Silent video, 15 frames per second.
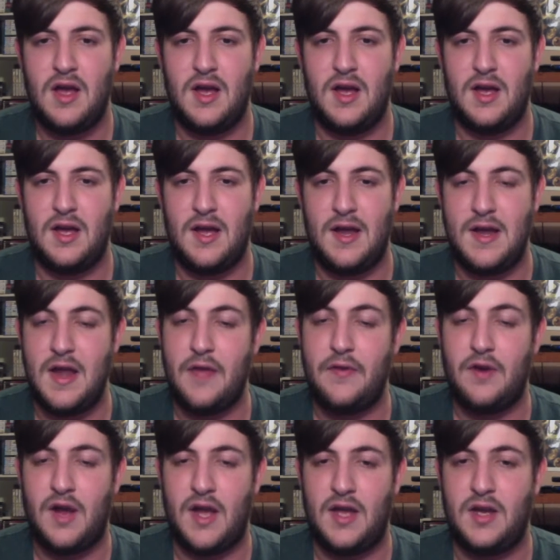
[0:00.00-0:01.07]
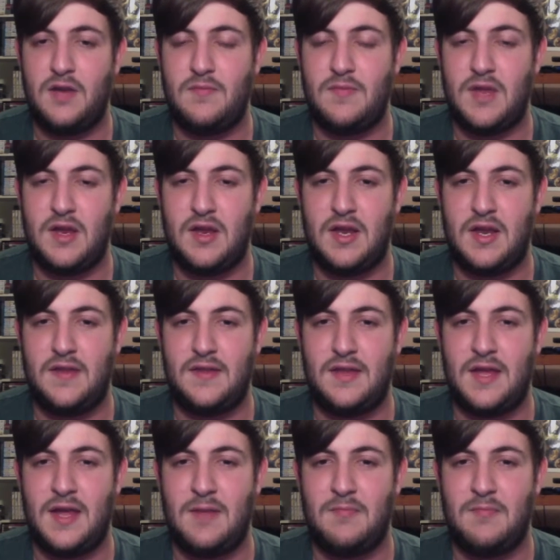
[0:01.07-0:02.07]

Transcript: uh, another item that you get in the game,